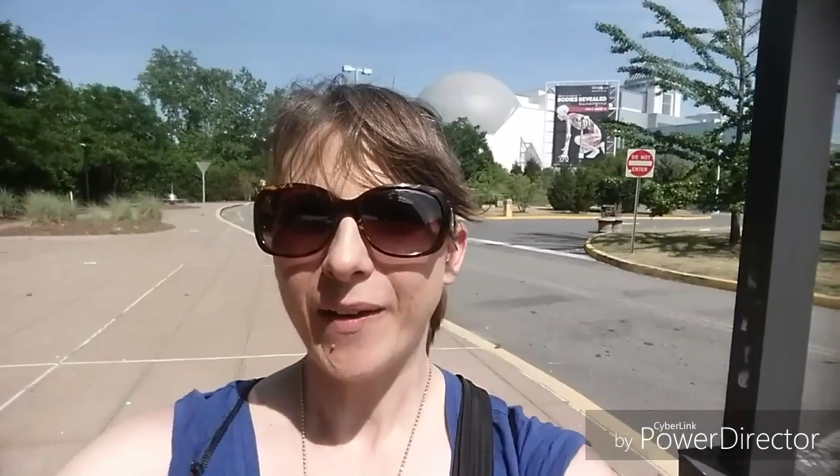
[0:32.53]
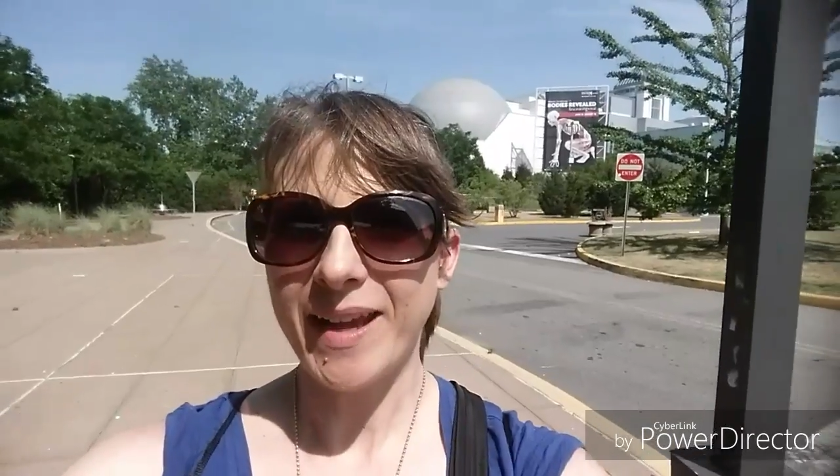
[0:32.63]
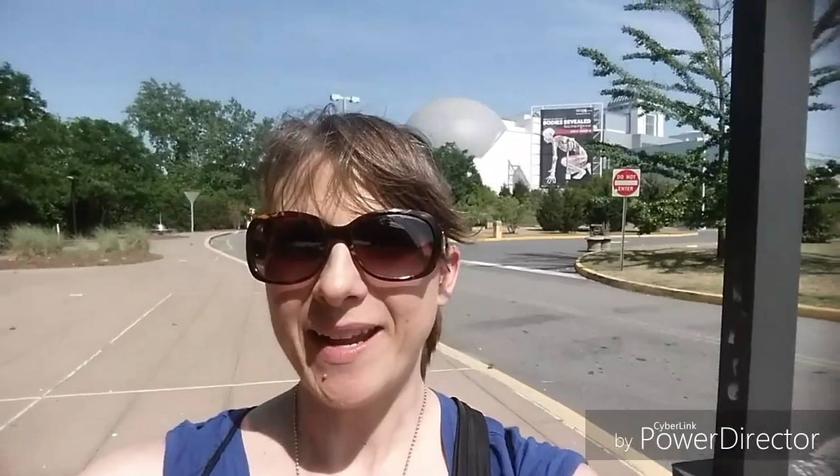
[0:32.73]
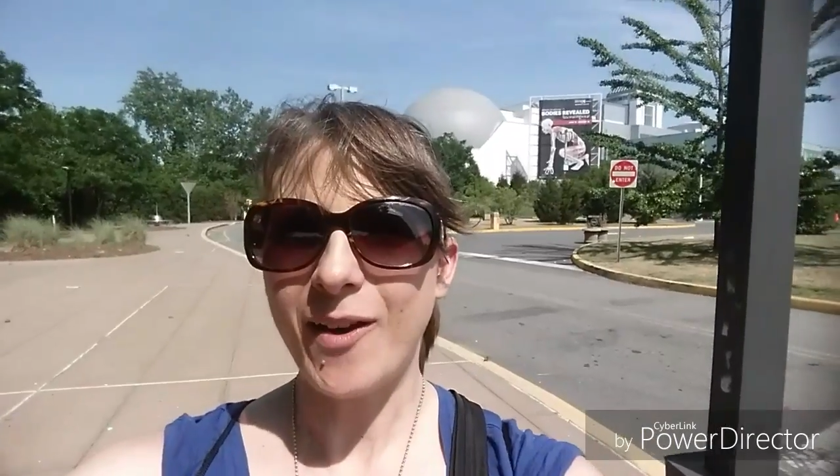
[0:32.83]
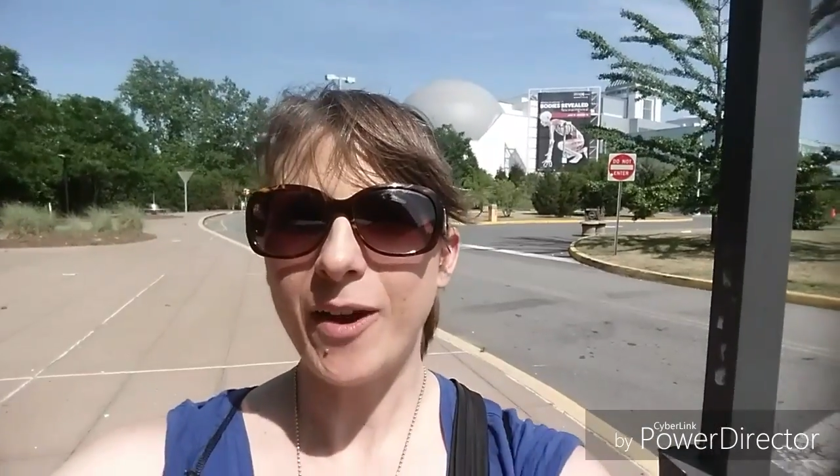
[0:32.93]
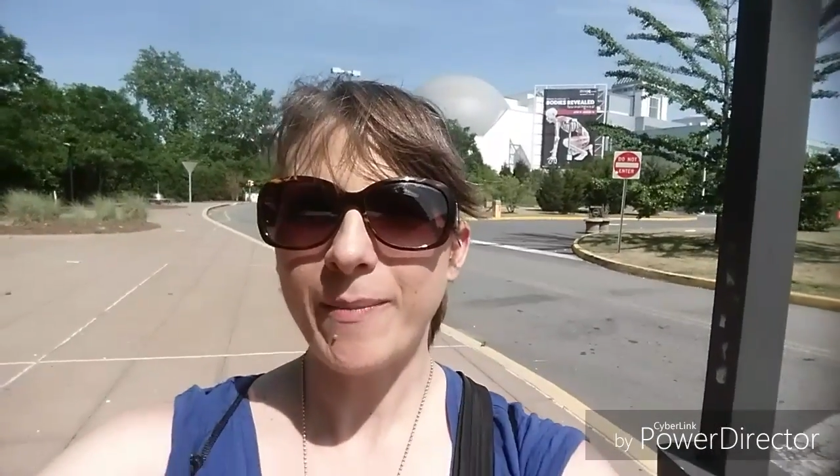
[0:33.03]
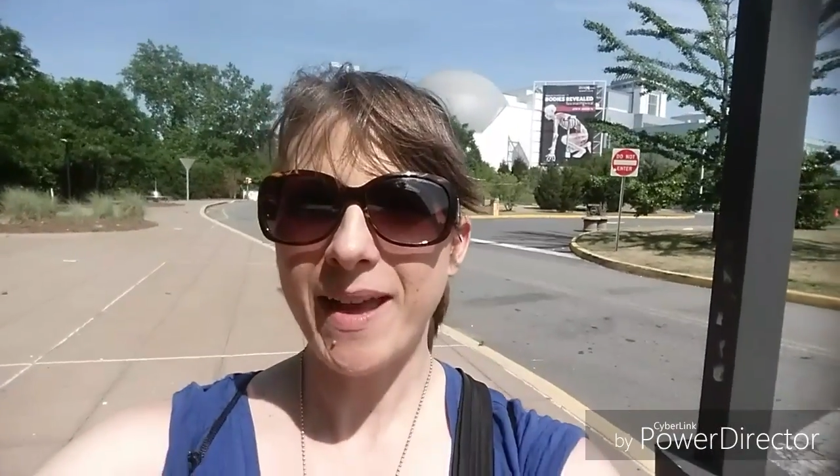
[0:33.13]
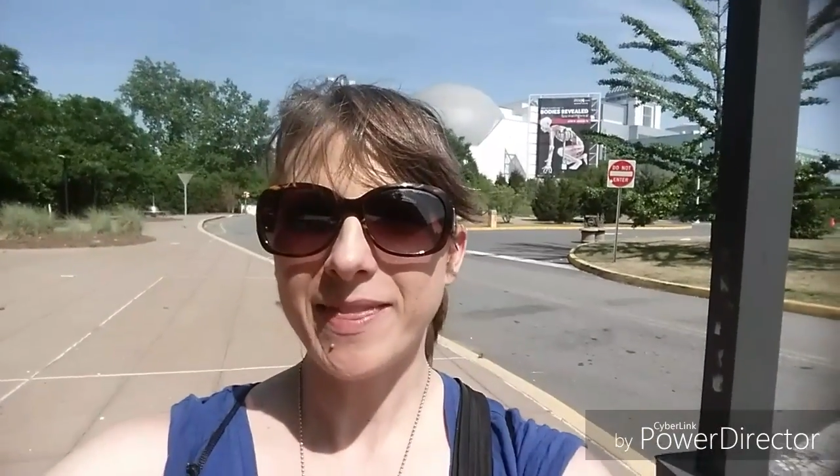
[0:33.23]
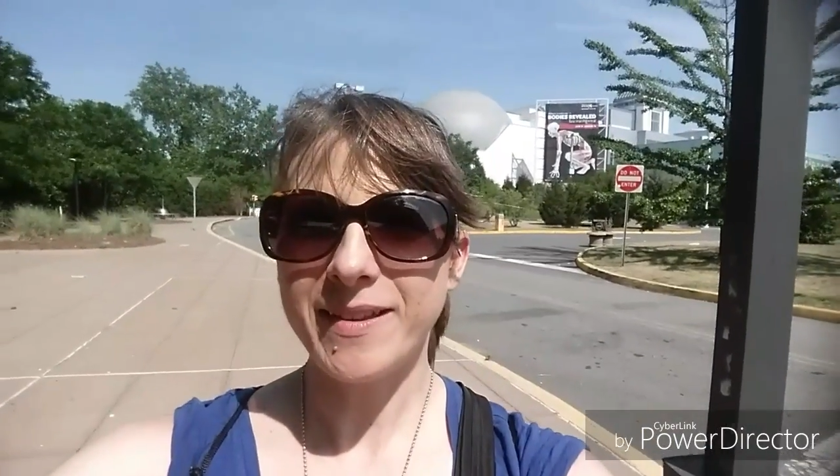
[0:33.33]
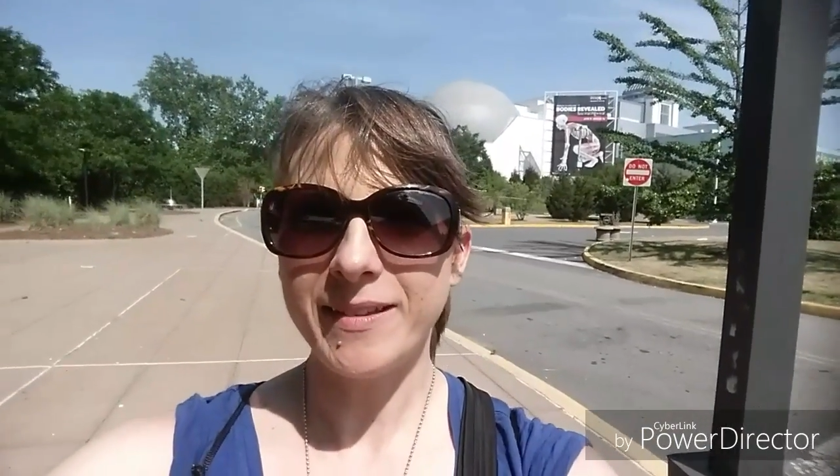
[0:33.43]
Okay, now I'm
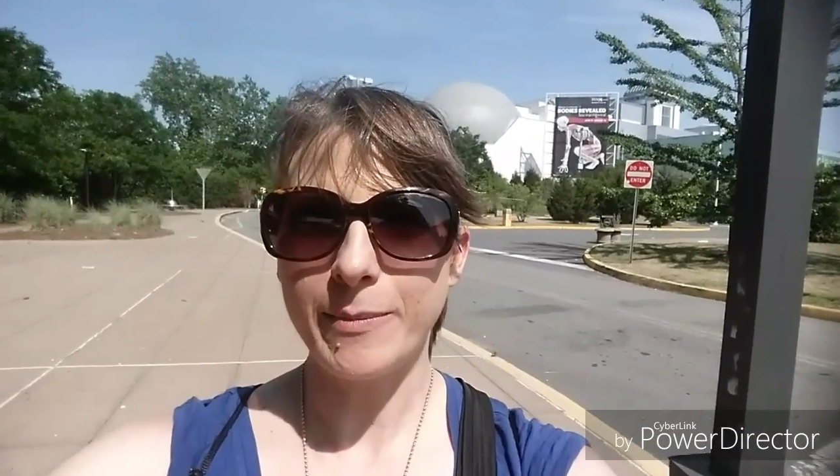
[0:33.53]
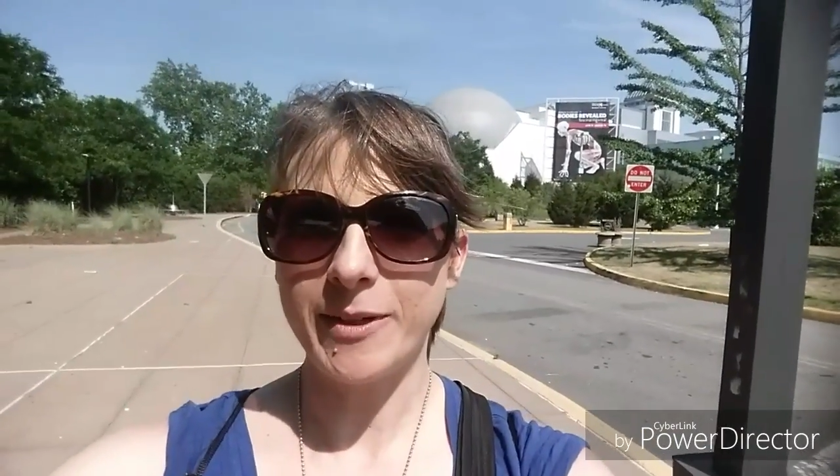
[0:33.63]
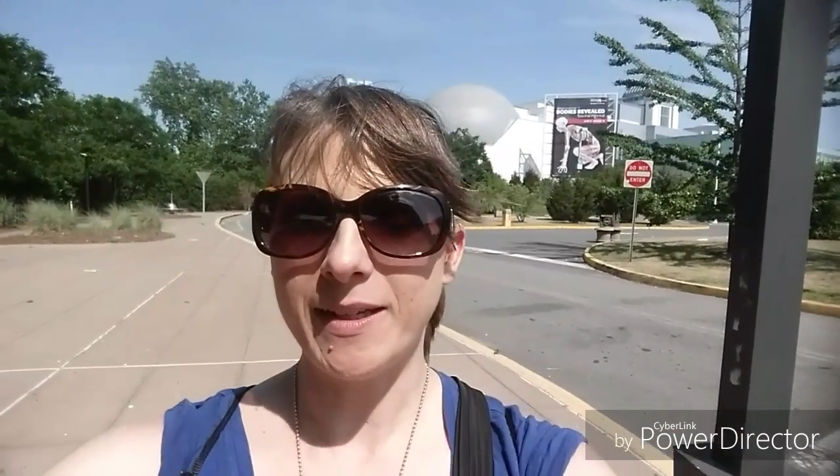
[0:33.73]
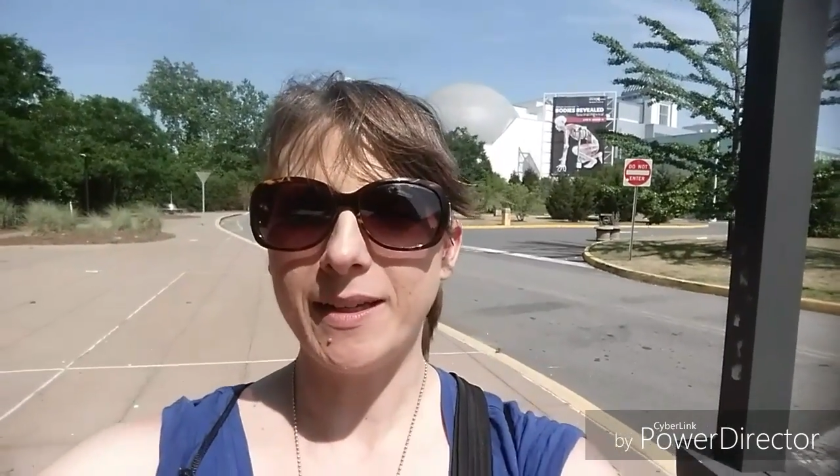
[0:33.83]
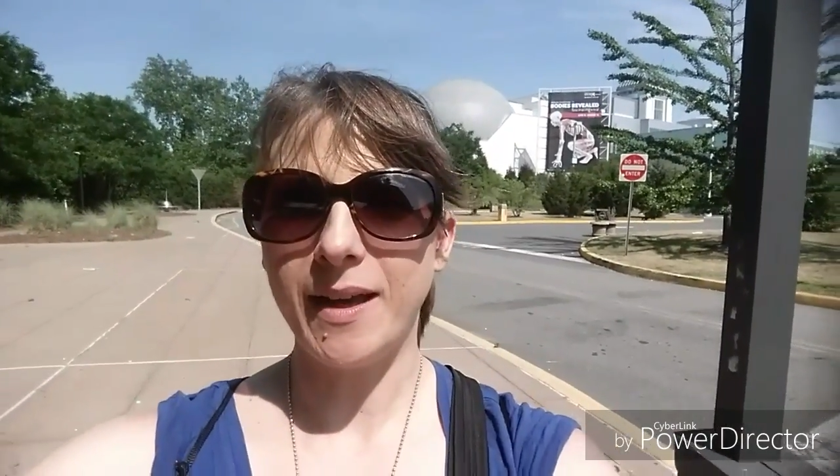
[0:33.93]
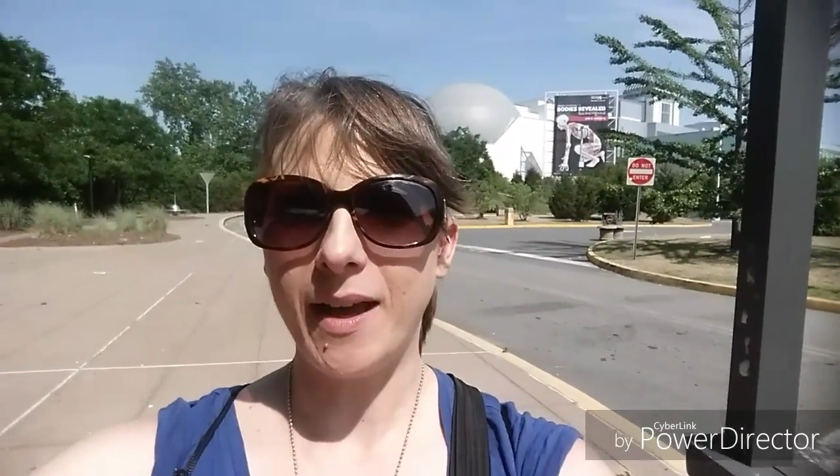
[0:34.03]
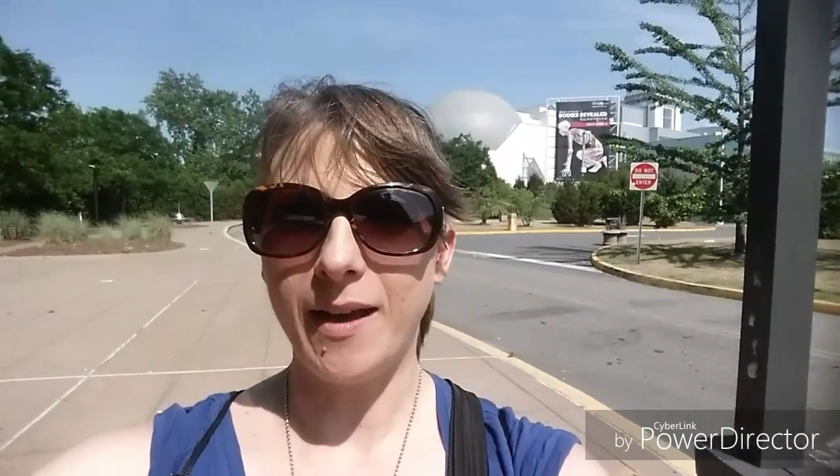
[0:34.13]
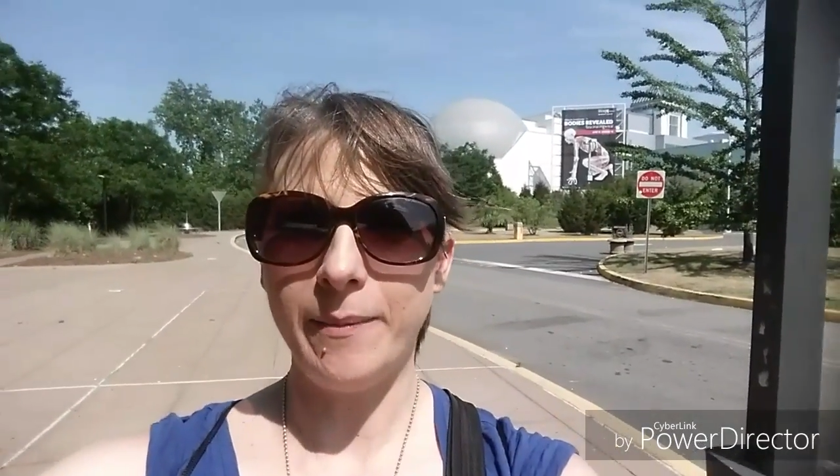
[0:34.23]
at the Liberty